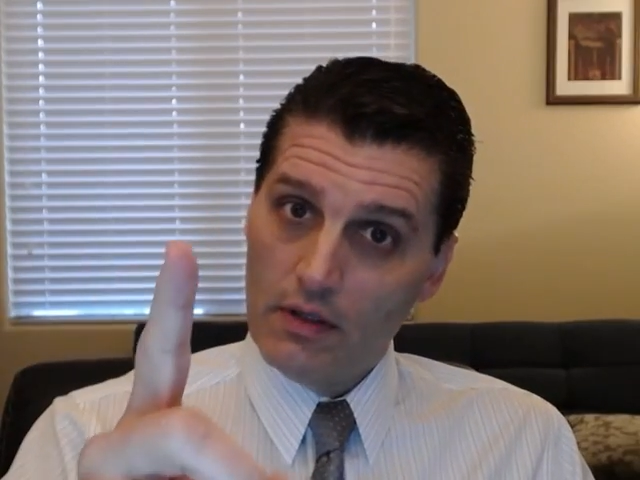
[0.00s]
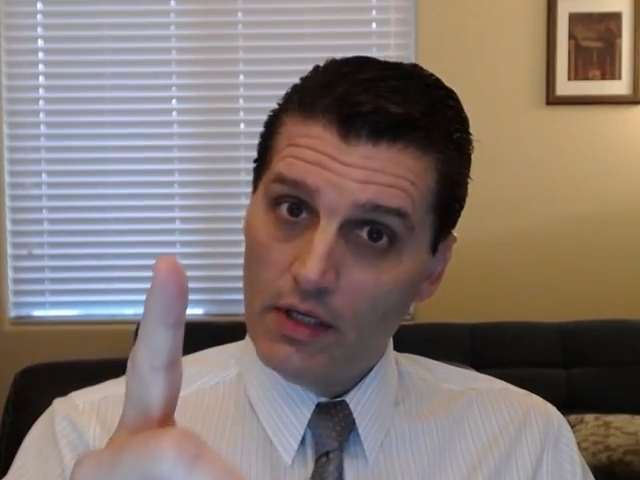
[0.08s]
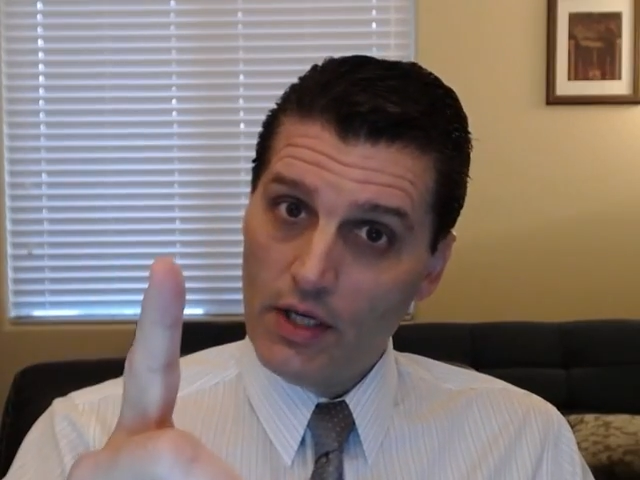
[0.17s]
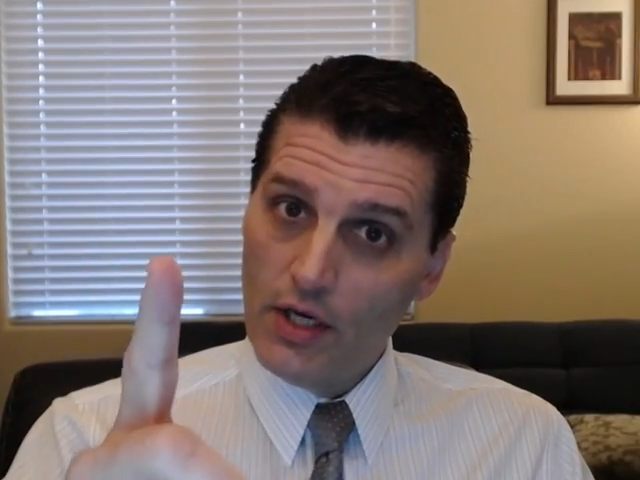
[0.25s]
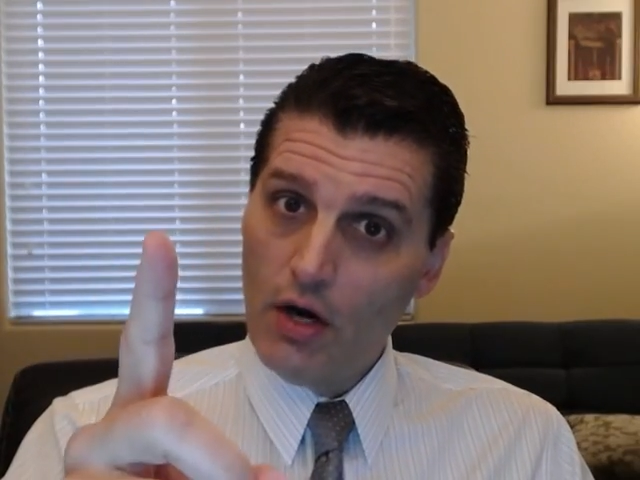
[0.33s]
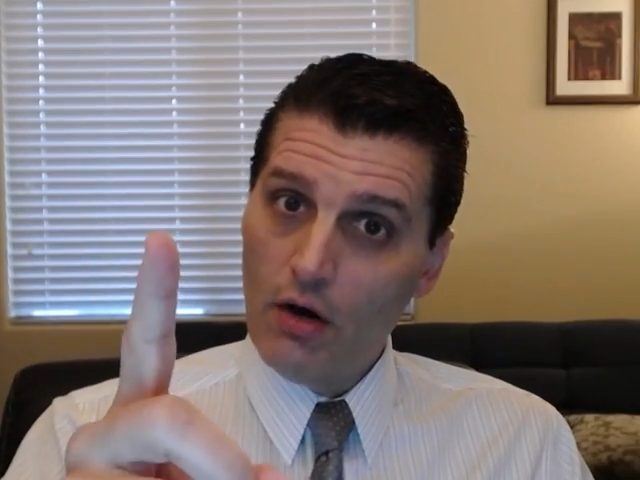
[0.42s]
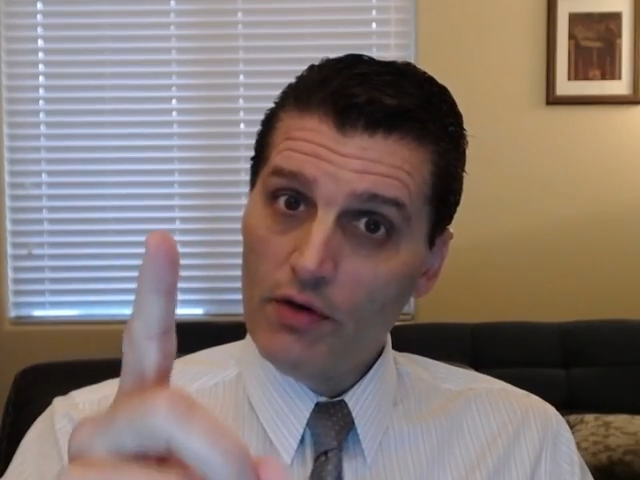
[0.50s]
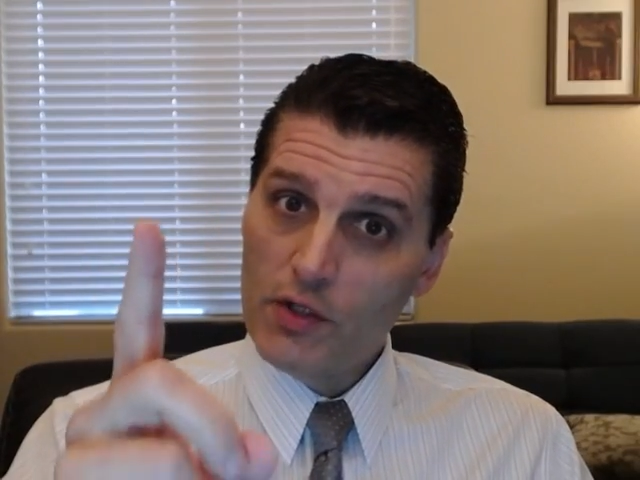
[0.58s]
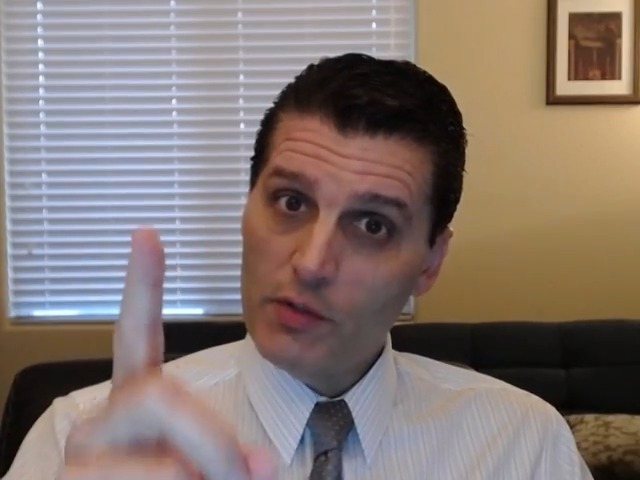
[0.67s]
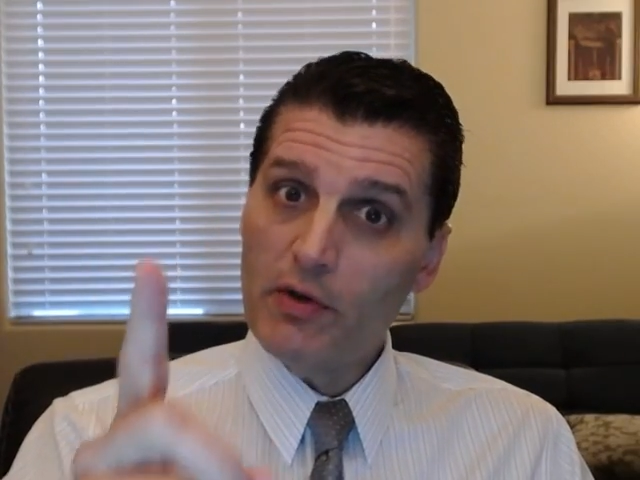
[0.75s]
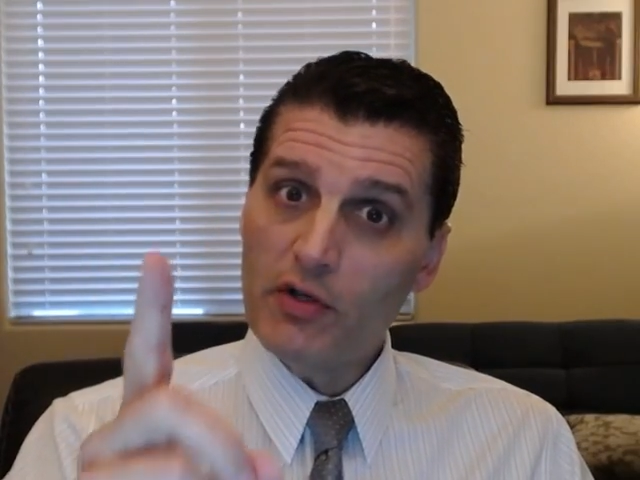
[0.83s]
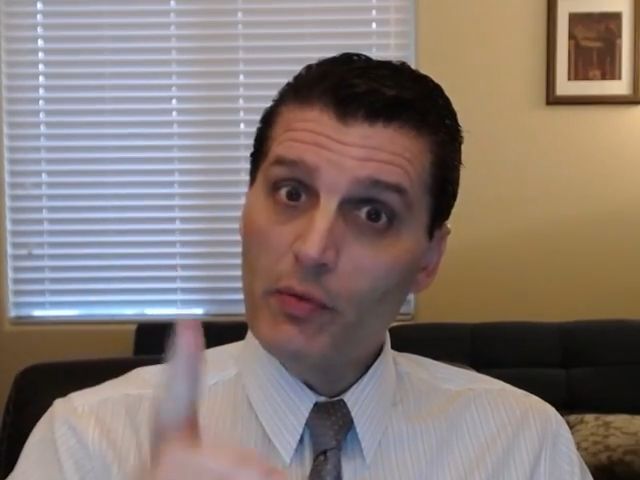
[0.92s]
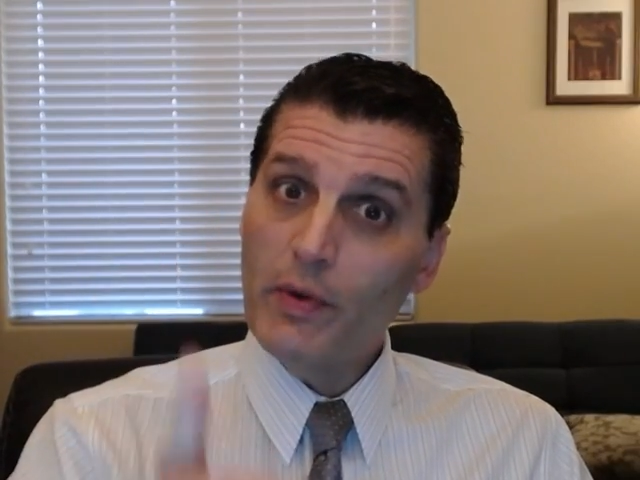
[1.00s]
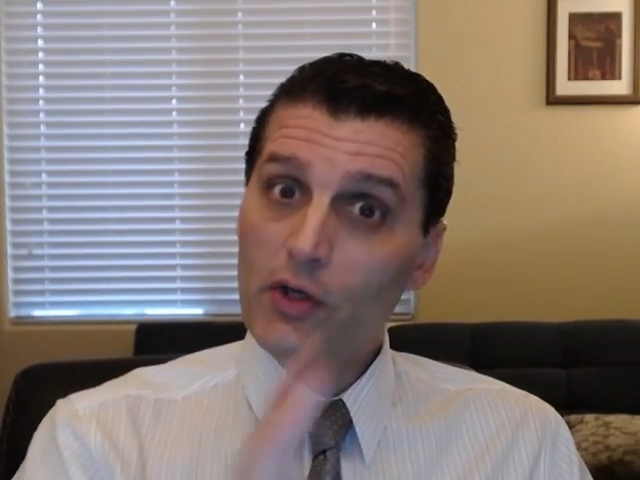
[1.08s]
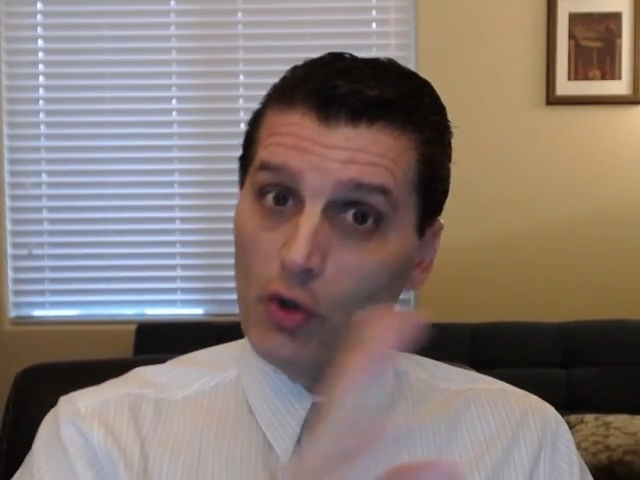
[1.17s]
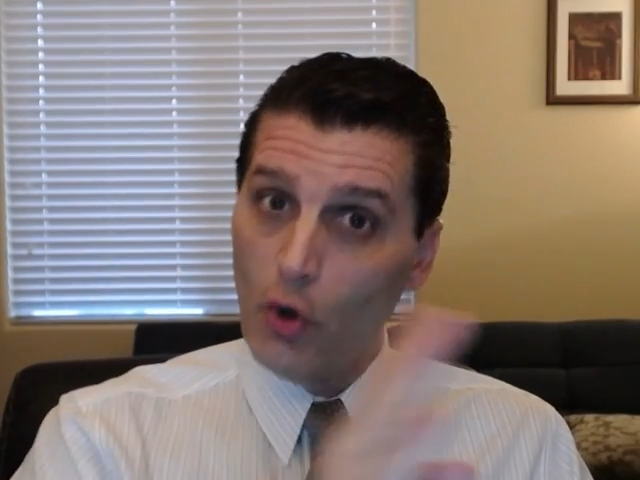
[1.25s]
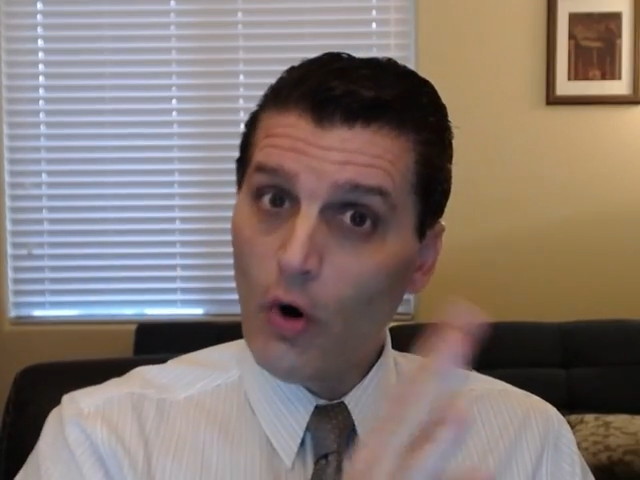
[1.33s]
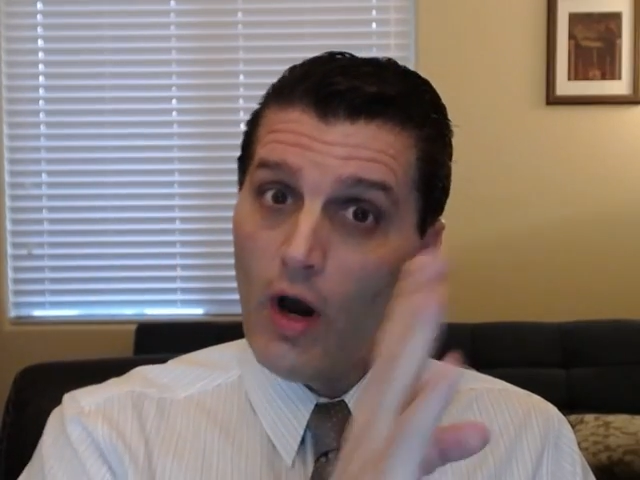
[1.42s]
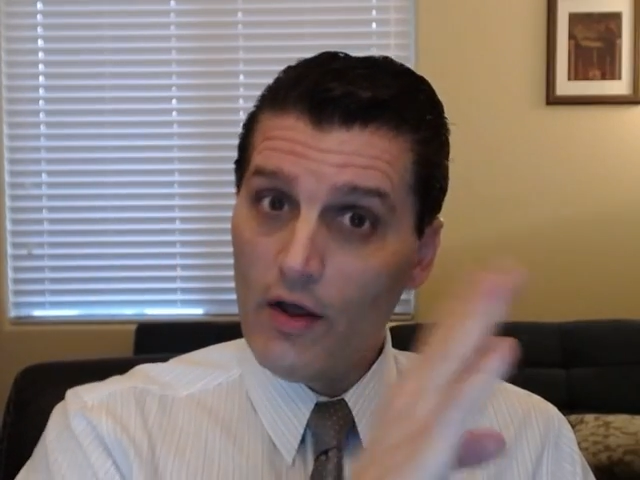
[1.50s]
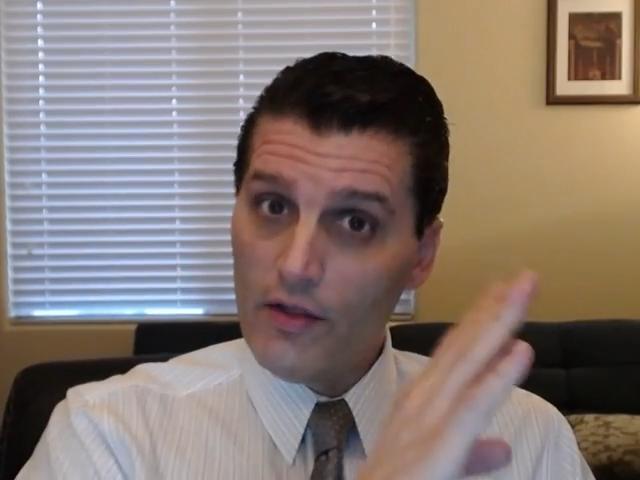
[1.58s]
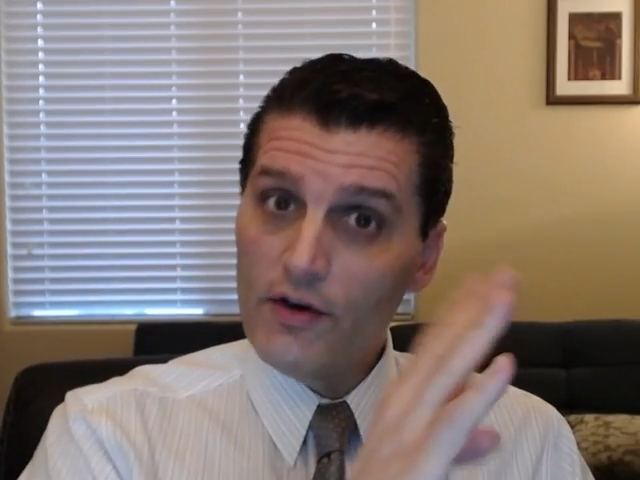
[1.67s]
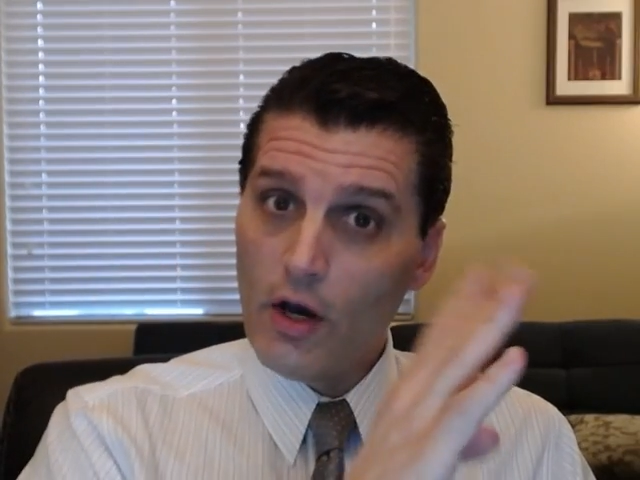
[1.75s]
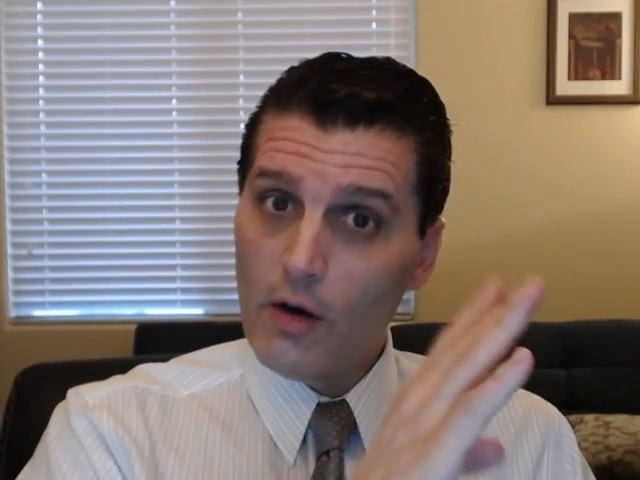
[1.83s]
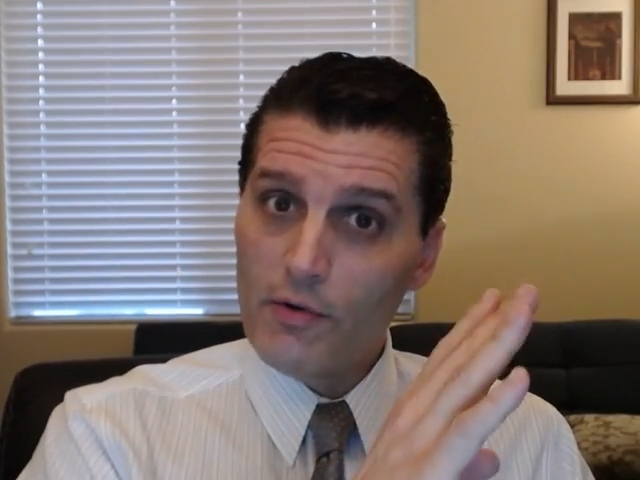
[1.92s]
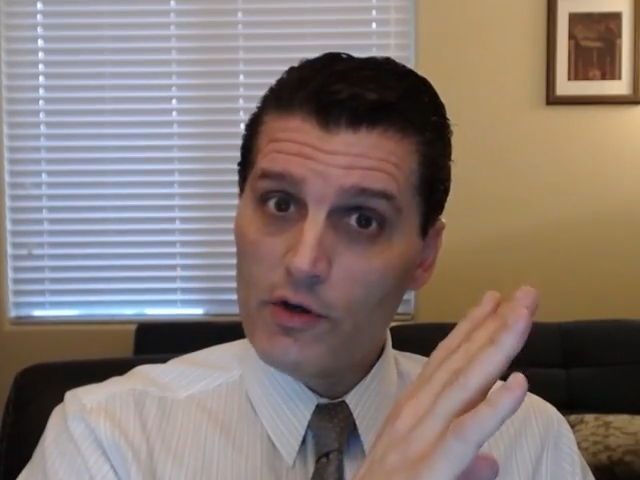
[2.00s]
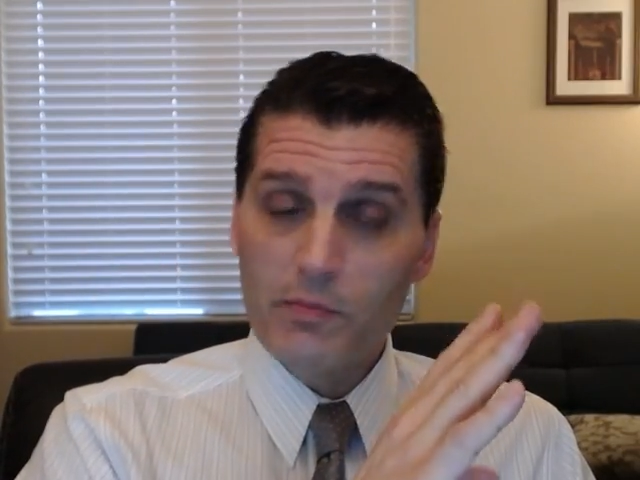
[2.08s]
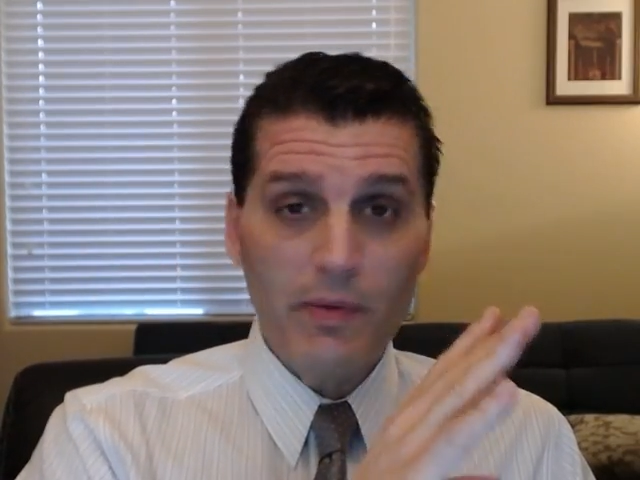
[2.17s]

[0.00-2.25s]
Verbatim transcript: You know, you're supposed to ignore other numbers,